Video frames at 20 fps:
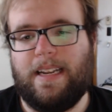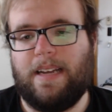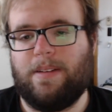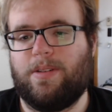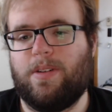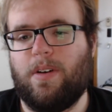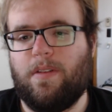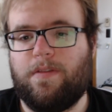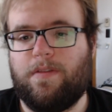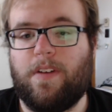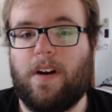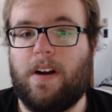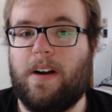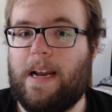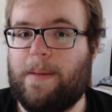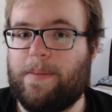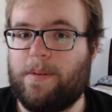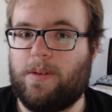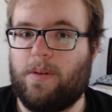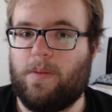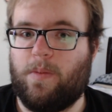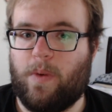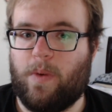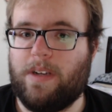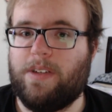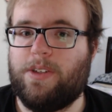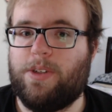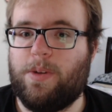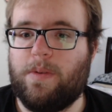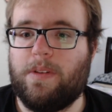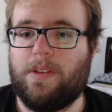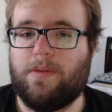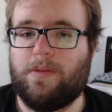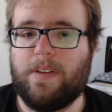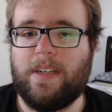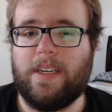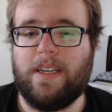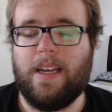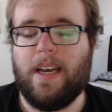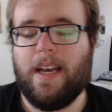Now, so far, episode 1, 2, and
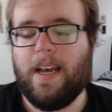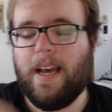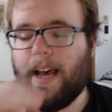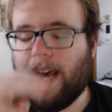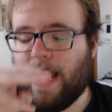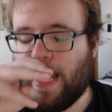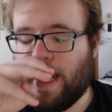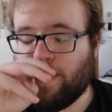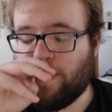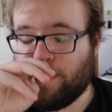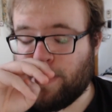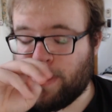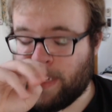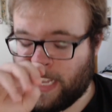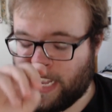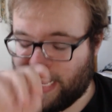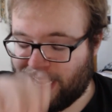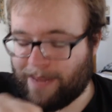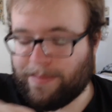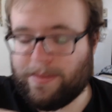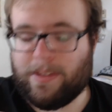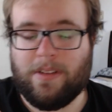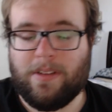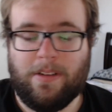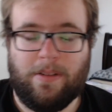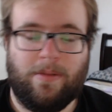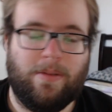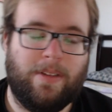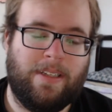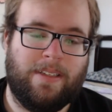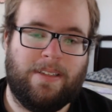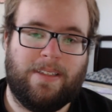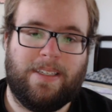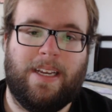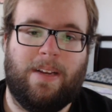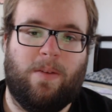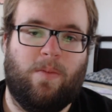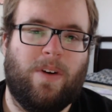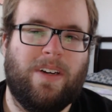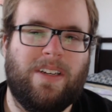3 have been absolutely insane.